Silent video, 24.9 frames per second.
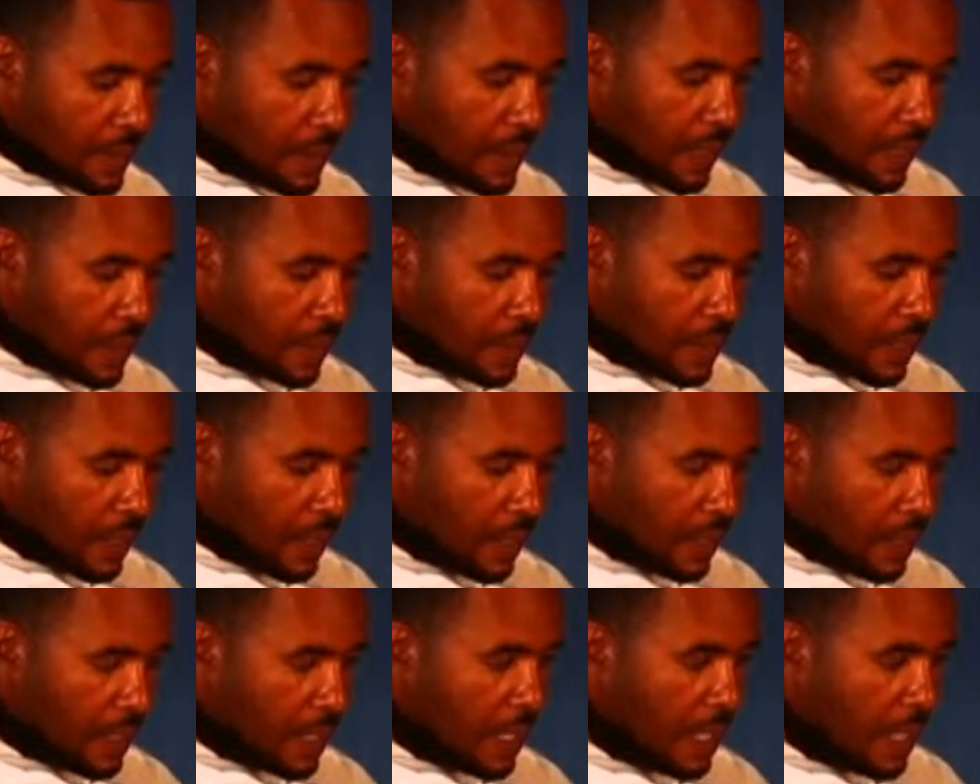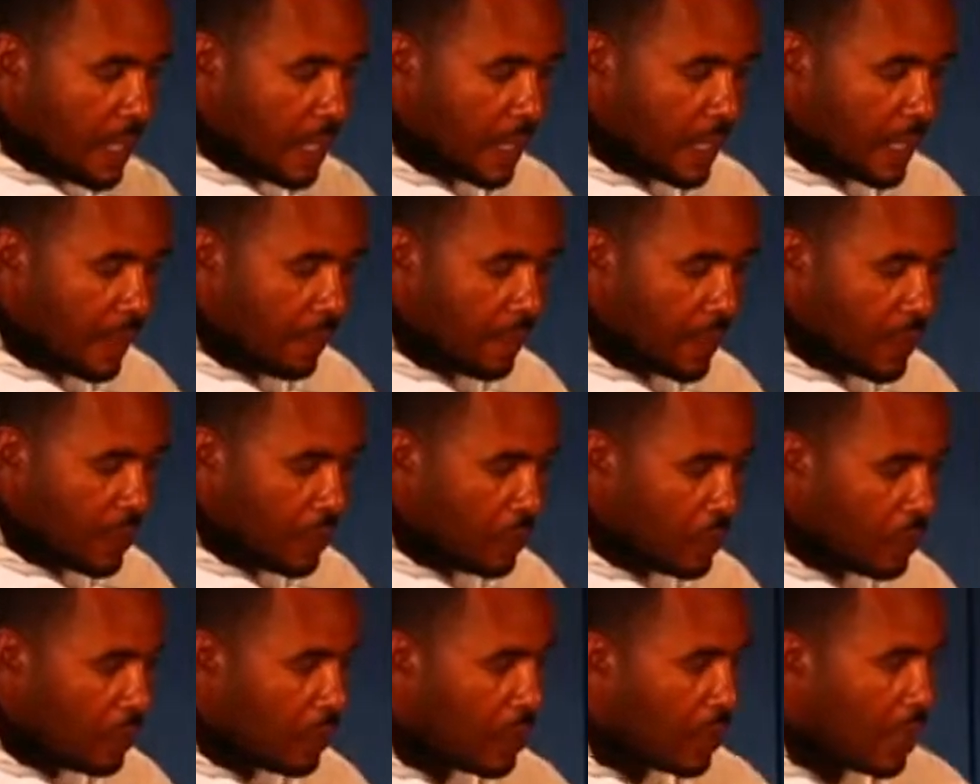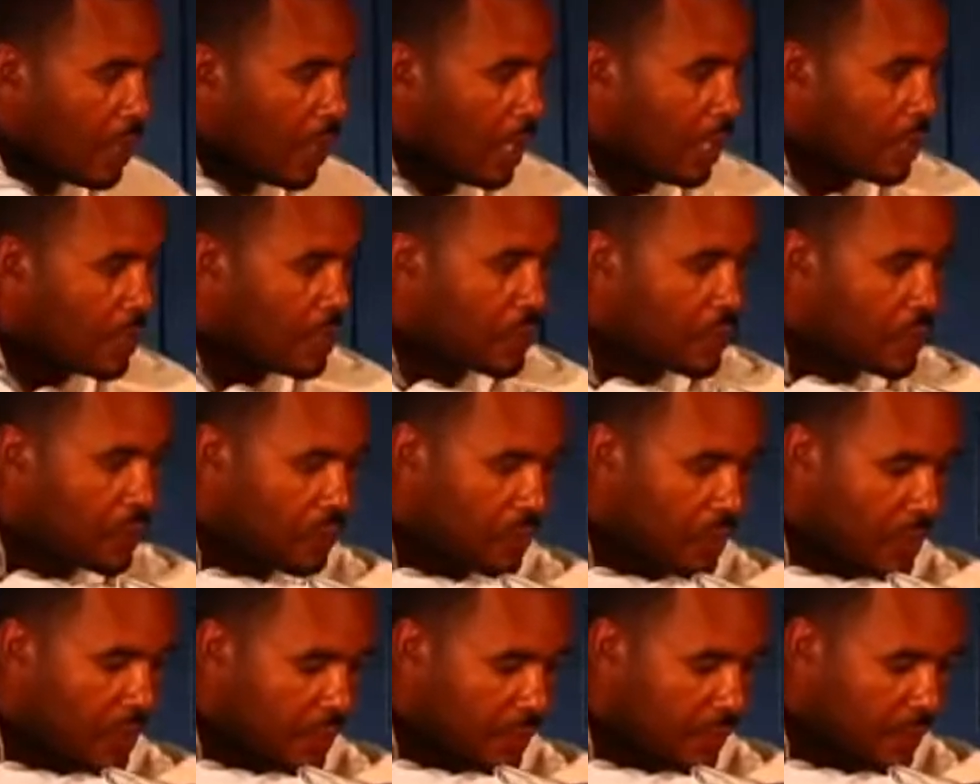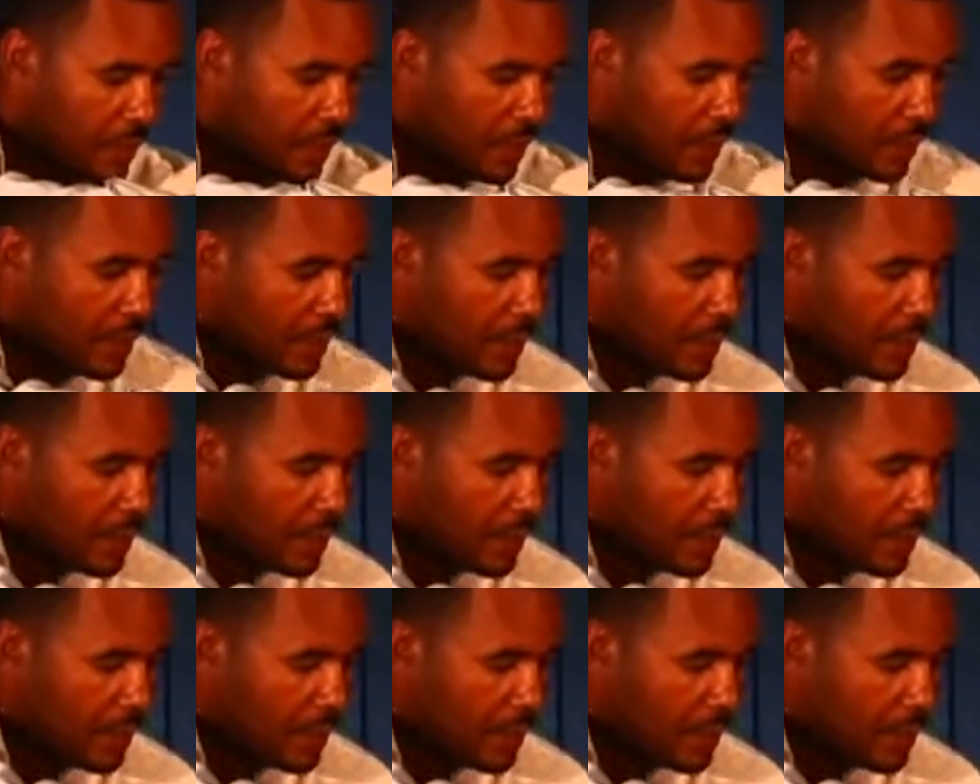center, giving you a straight